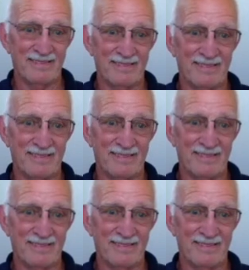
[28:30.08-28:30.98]

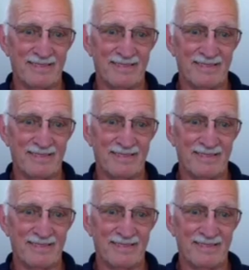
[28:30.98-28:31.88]

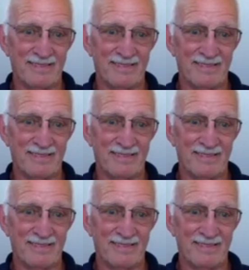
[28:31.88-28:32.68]
(silent)